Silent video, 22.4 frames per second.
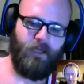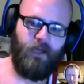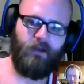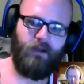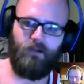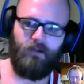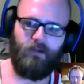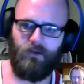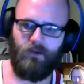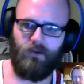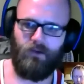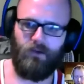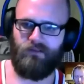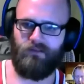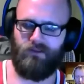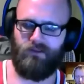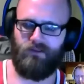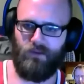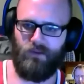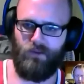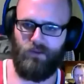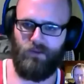Kind of
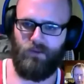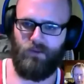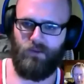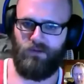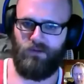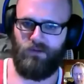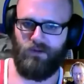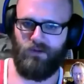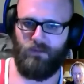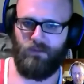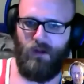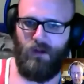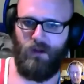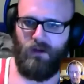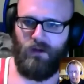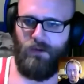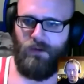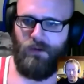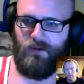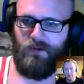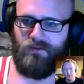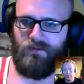alluding to your
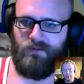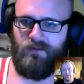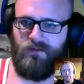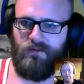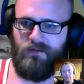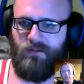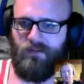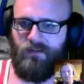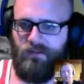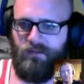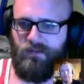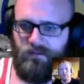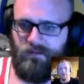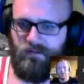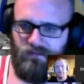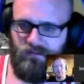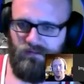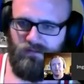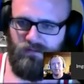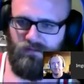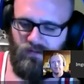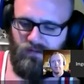blog post on
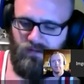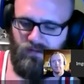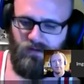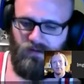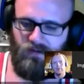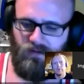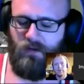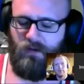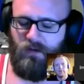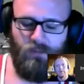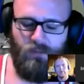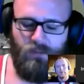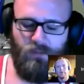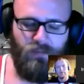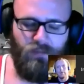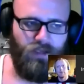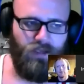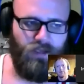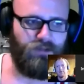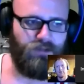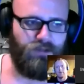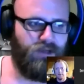our
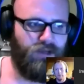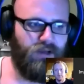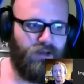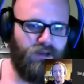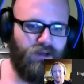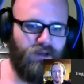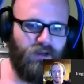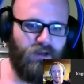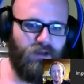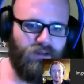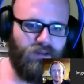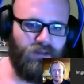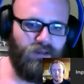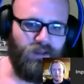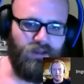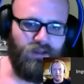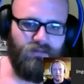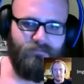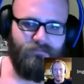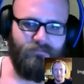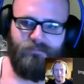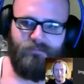webpage.
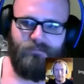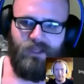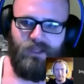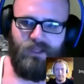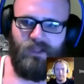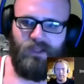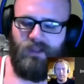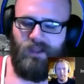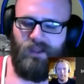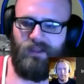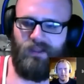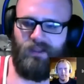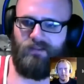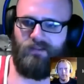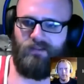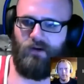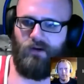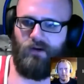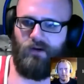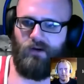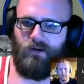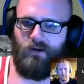Like, is
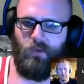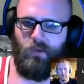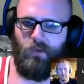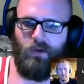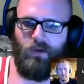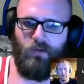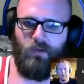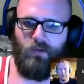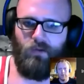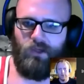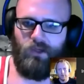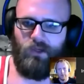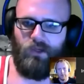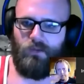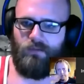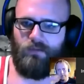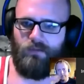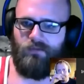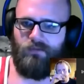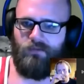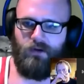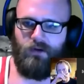there an oil that you
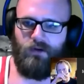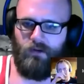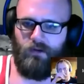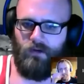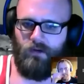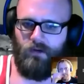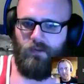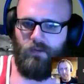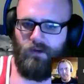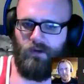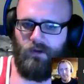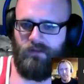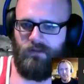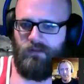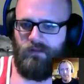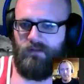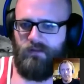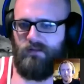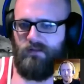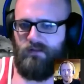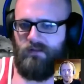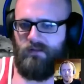would prefer to cook with
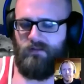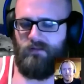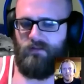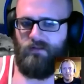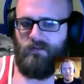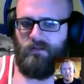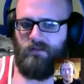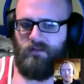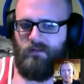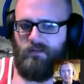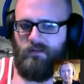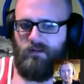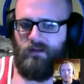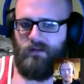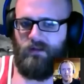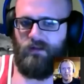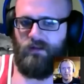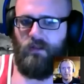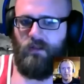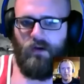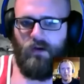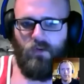in
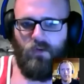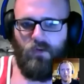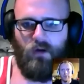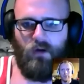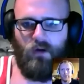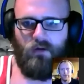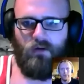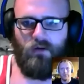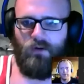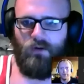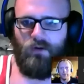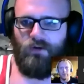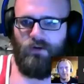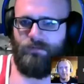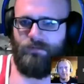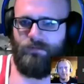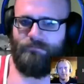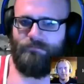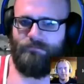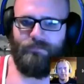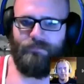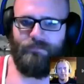the long run,
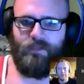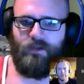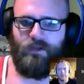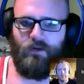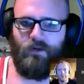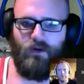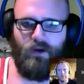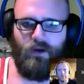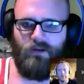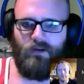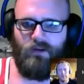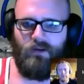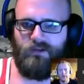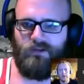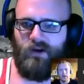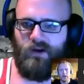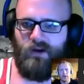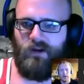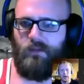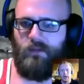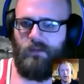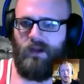or are you
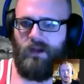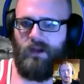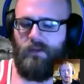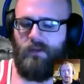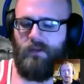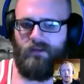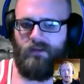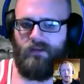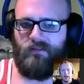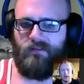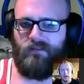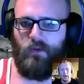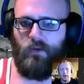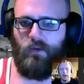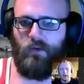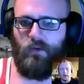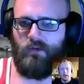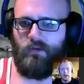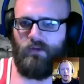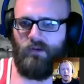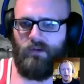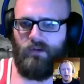just trying to minimize the
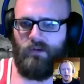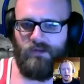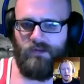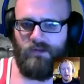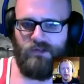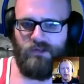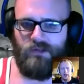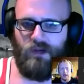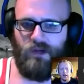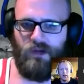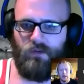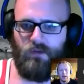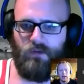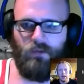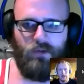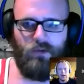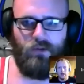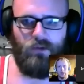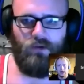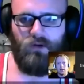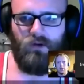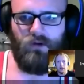oil you use in general when you